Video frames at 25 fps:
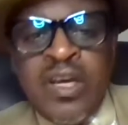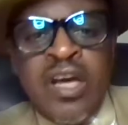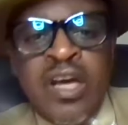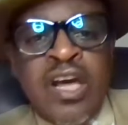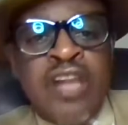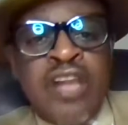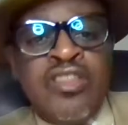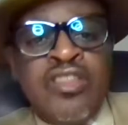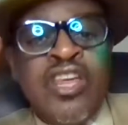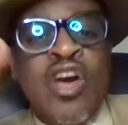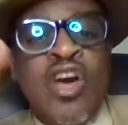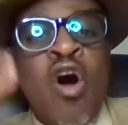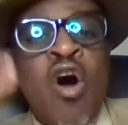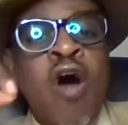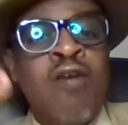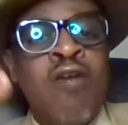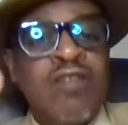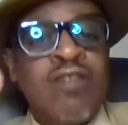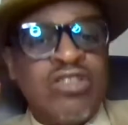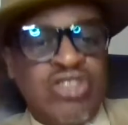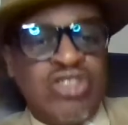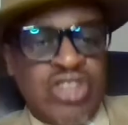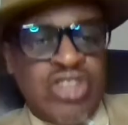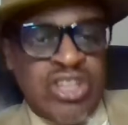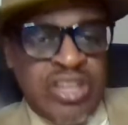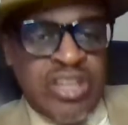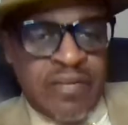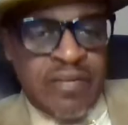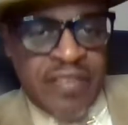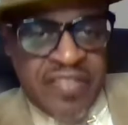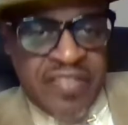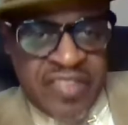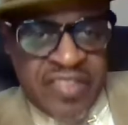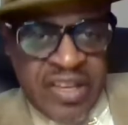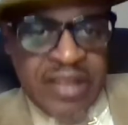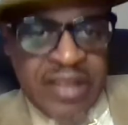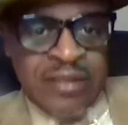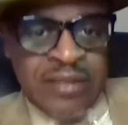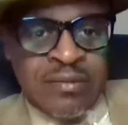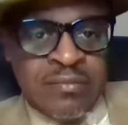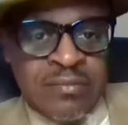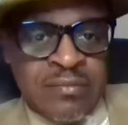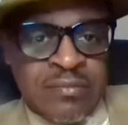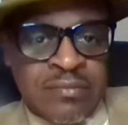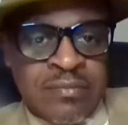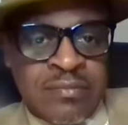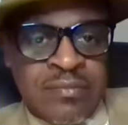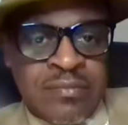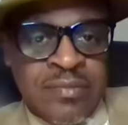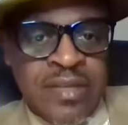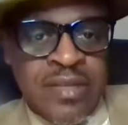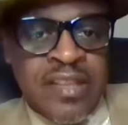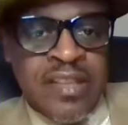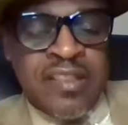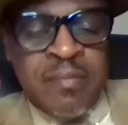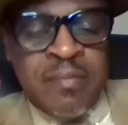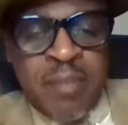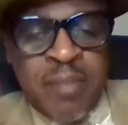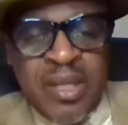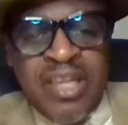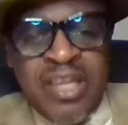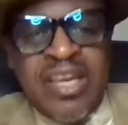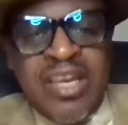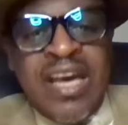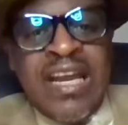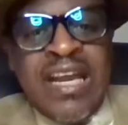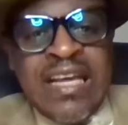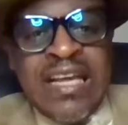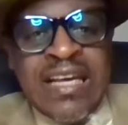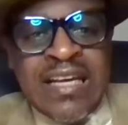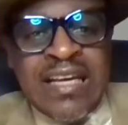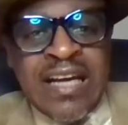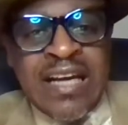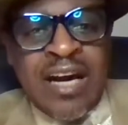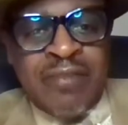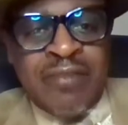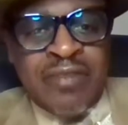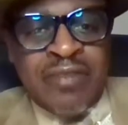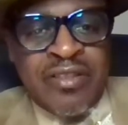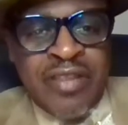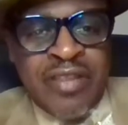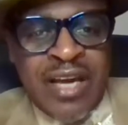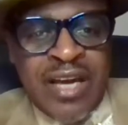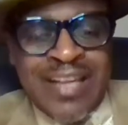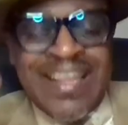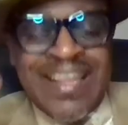the origin of a thing, the beginning of a thing,